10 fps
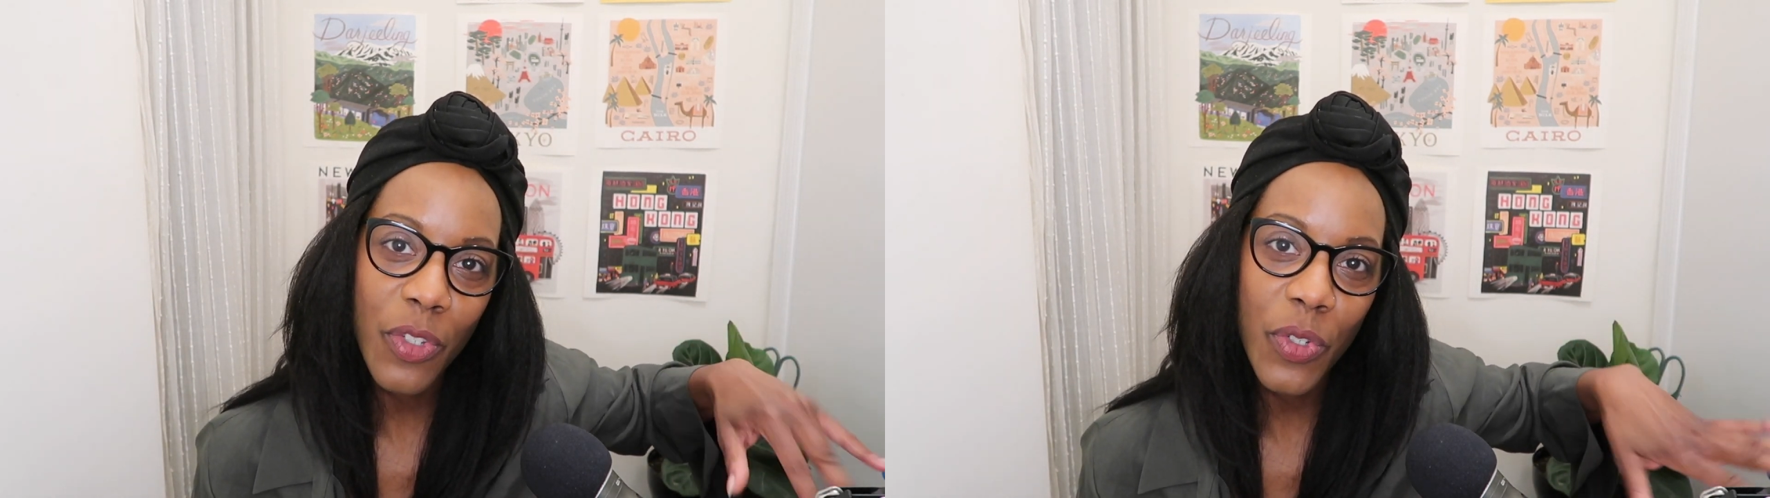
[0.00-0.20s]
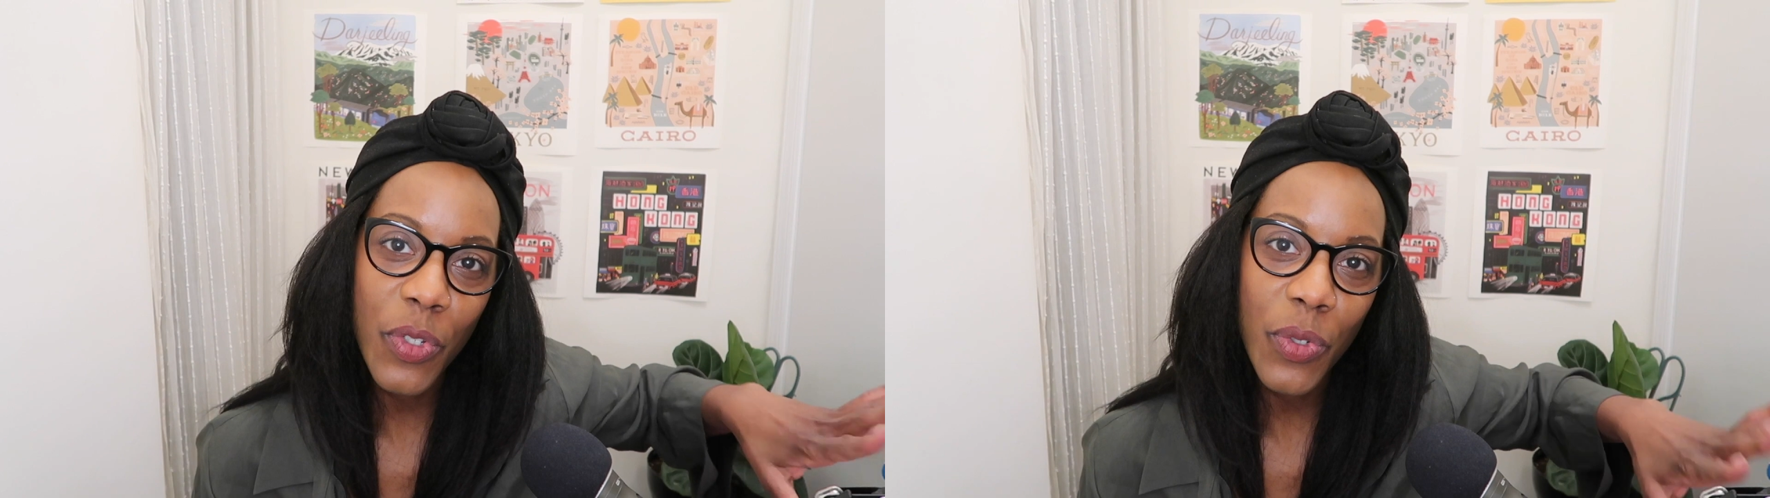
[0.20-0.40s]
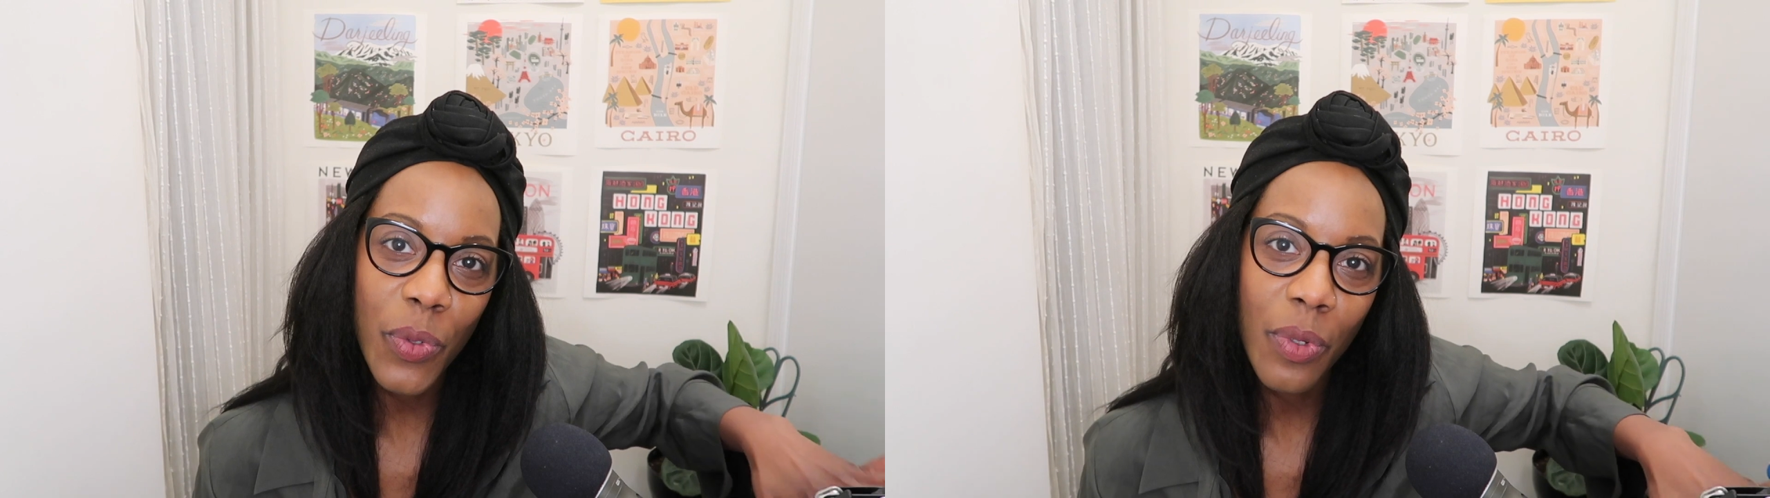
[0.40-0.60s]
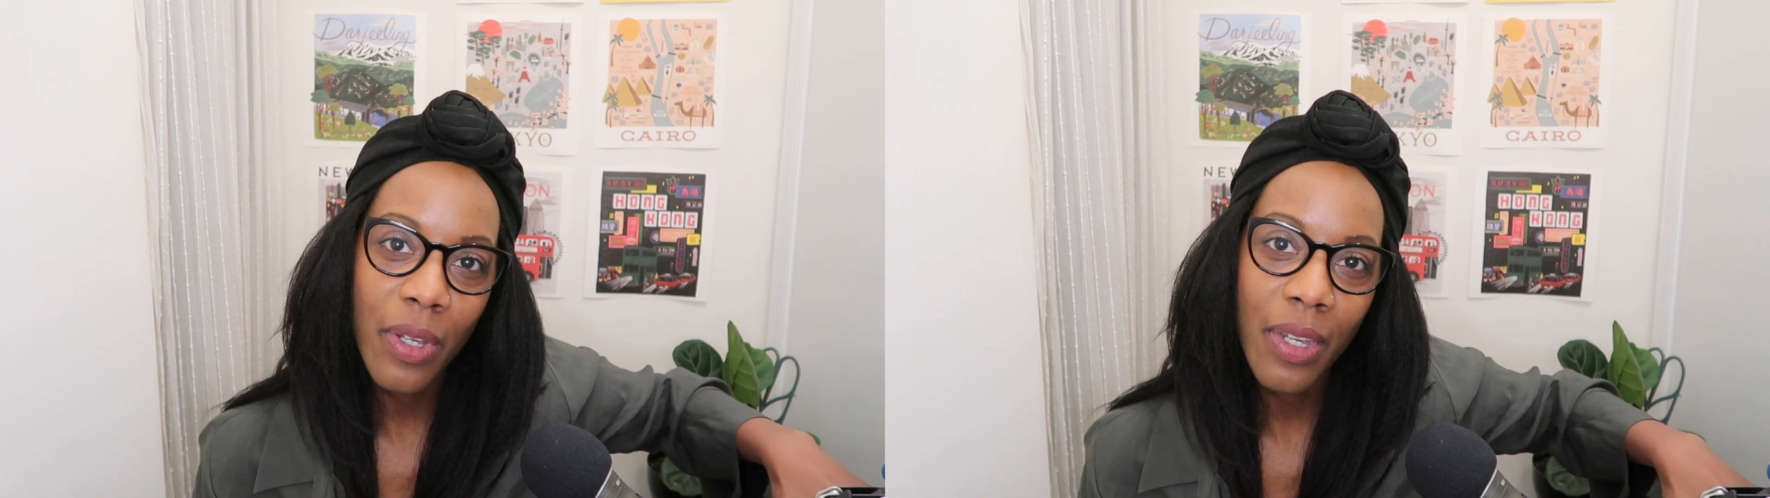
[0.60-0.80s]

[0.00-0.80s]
to do